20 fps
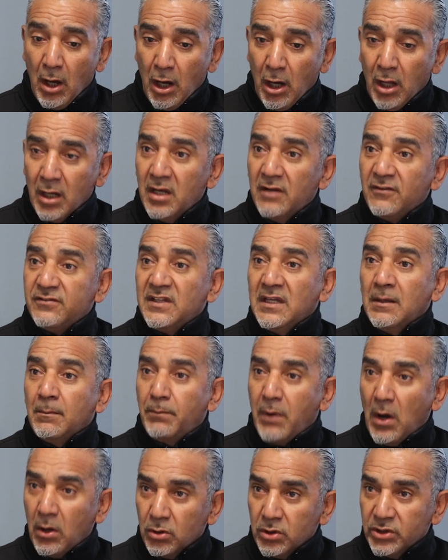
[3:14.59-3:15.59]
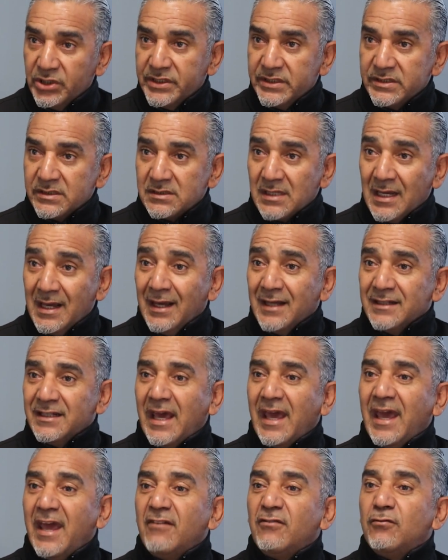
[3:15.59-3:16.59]
are lifting boulders,
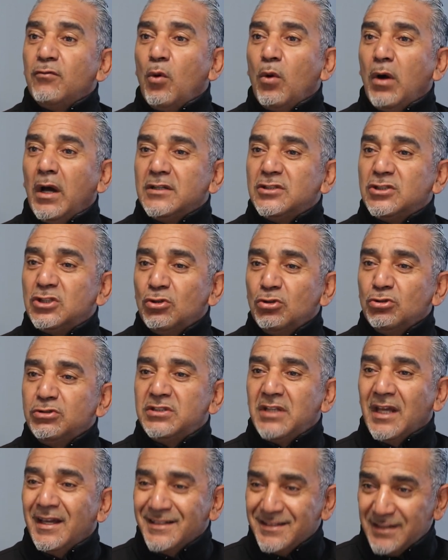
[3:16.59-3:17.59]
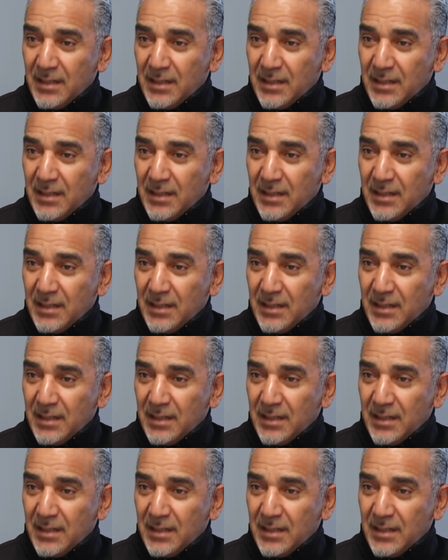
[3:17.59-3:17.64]
they have tooth